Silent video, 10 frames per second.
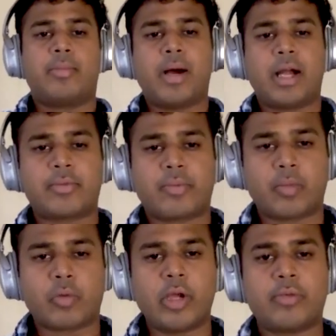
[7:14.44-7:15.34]
But
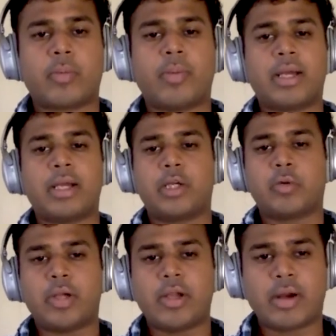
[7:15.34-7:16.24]
from going from binary to
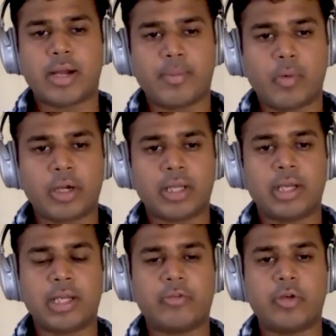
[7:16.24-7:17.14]
QRA
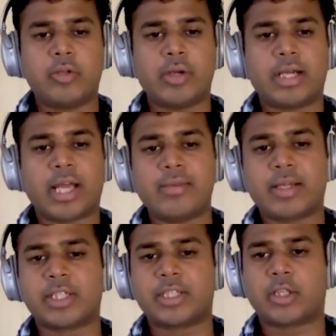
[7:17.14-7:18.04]
model, if we do a naive
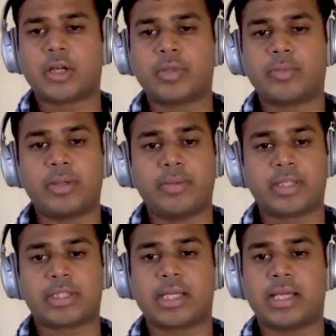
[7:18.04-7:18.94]
extension of the
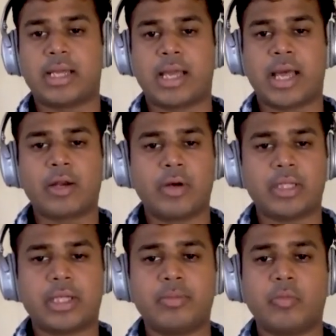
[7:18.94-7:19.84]
previous
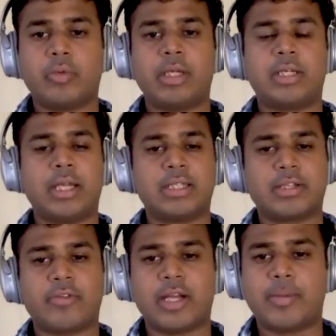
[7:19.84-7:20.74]
algorithm, it yields
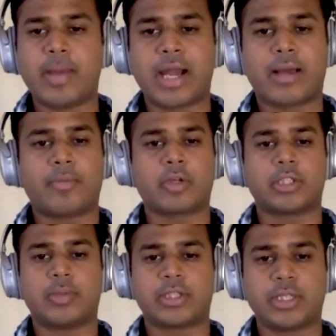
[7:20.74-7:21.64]
a very bad
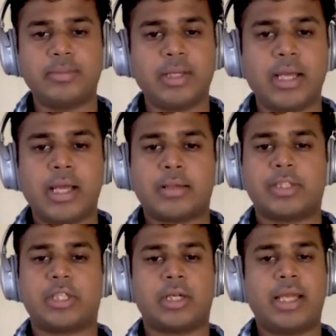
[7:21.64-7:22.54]
approximation,
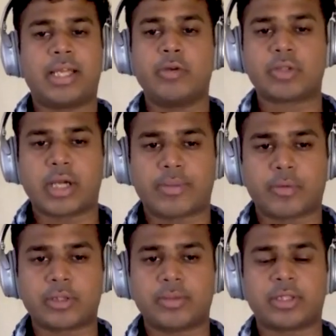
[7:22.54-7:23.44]
generally Q-square
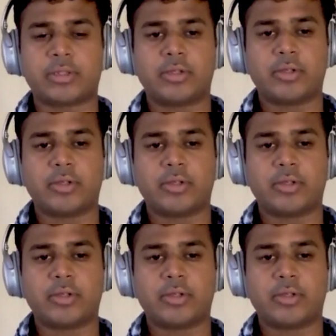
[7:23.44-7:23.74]
approximation.